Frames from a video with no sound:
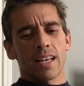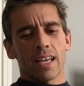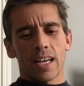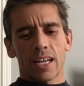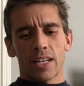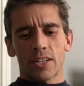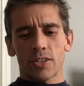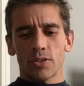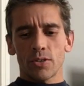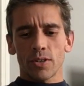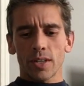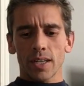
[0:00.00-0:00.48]

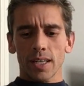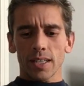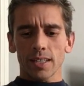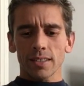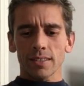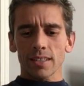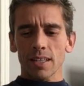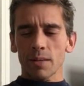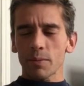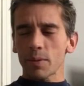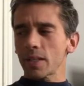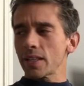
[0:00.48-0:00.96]
And you
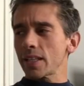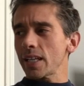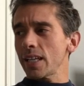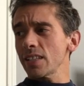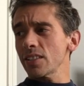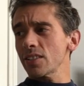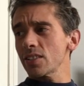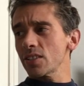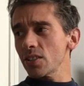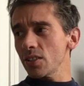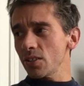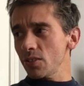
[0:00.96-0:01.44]
guys, I mean,
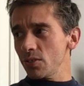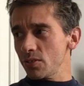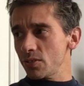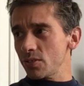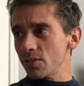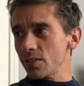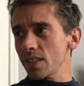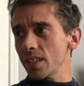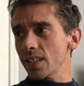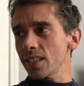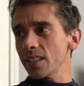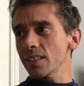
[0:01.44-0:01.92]
that shows
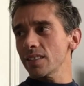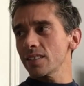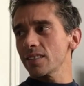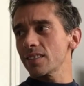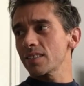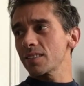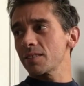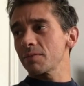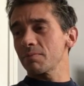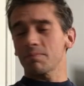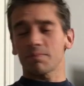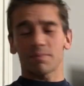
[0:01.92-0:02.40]
you
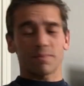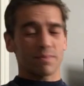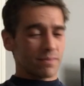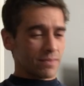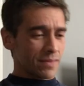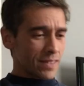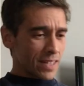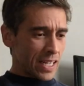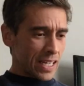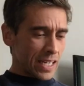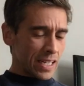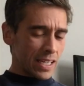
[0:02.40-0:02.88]
guys,
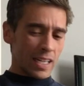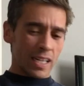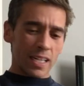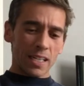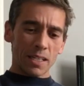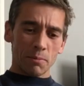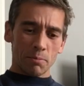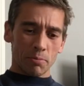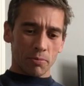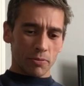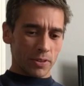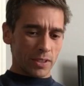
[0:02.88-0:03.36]

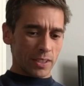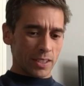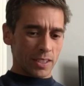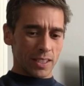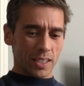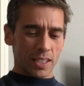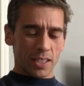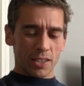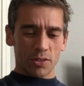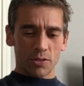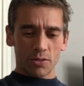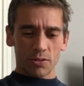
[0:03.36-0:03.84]
I
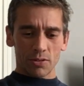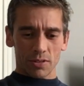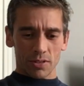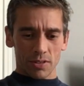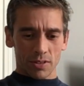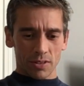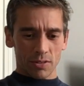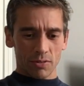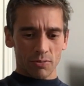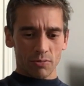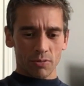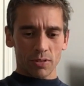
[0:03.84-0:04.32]
appreciate you.
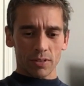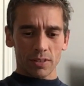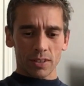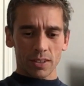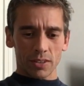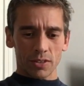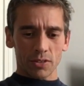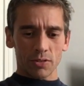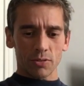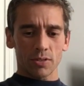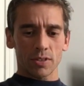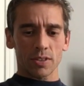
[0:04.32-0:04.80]
You
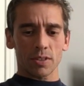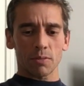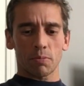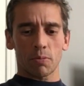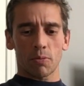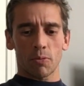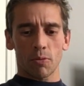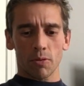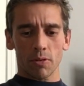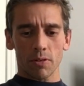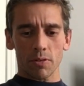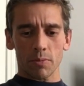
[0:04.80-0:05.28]
really do
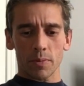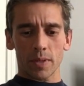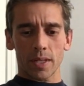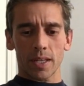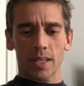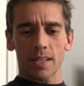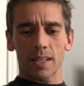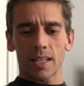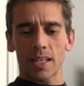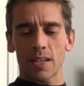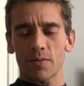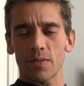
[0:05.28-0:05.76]
support
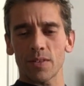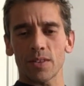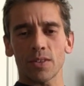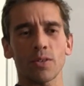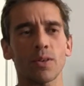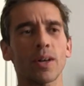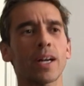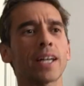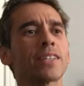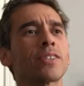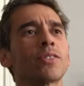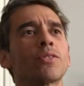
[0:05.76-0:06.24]
me, even
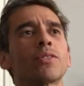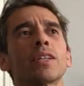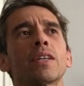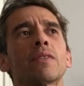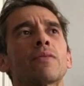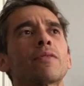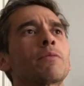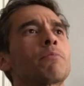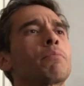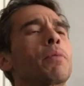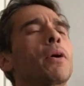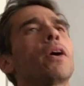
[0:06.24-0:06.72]
though I don't
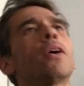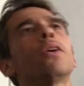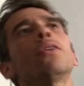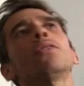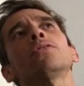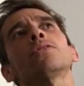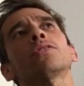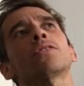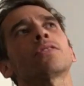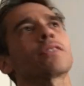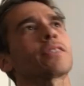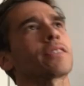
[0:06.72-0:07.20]
even
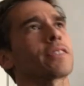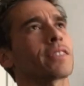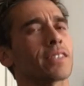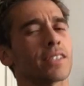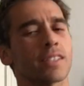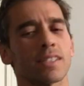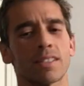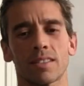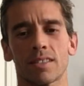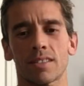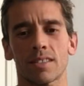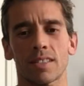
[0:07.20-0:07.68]
post.
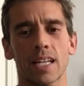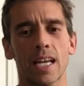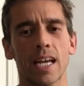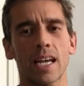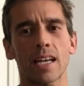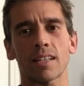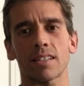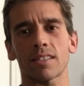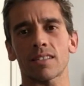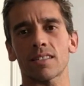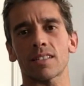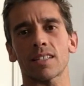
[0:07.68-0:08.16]
You
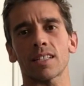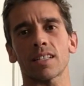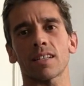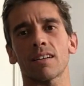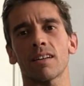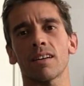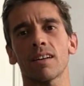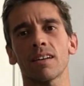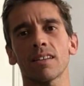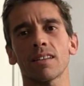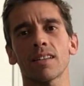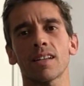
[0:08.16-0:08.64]
stick
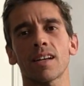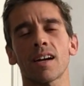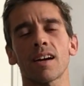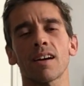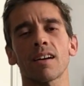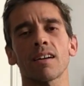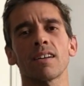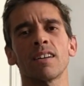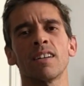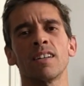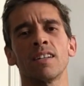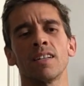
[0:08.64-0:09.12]
on
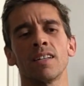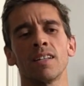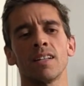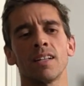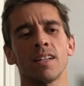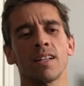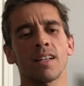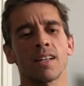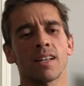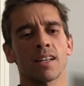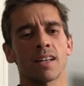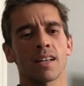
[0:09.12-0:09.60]
there.
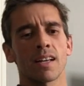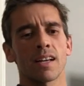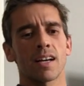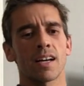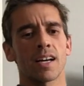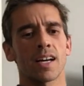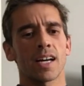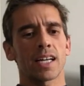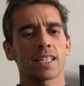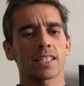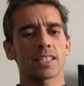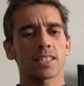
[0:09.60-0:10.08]

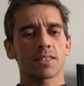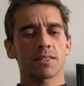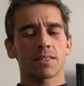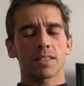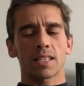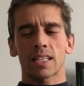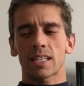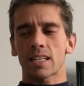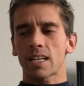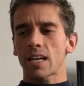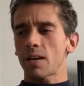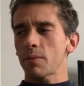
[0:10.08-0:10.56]

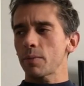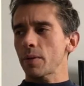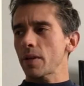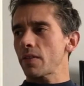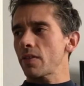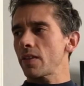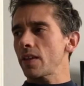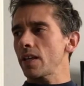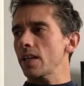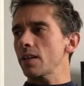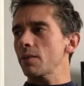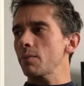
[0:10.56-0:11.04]
It got me
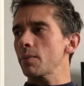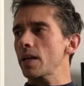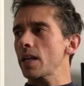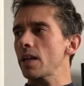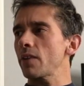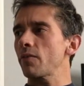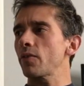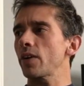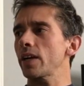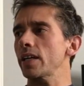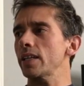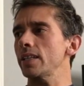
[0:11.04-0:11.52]
thinking, man,
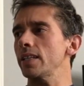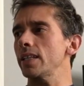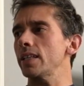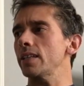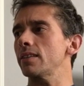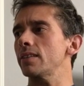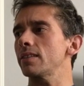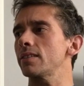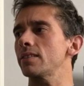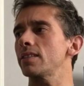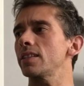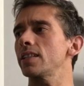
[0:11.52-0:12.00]
if I can
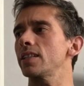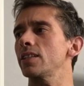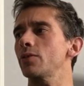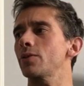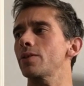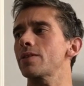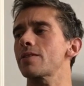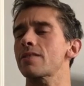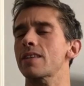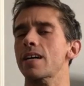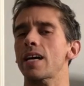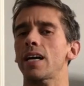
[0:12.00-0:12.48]
get this thing to
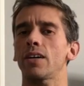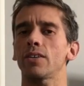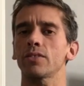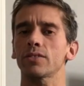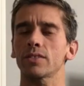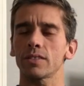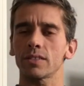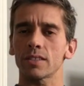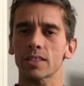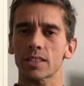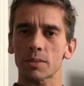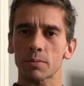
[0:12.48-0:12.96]

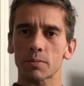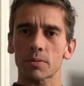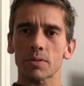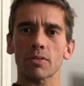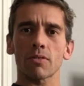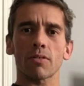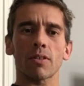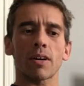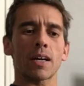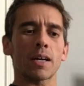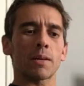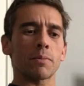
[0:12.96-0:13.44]
1,000
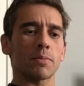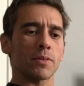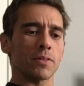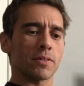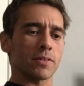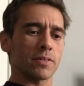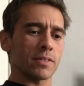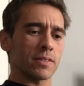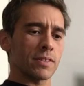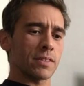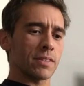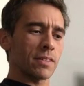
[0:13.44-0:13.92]

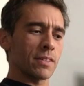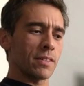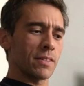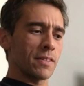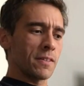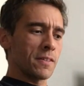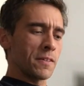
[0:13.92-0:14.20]
subscribers,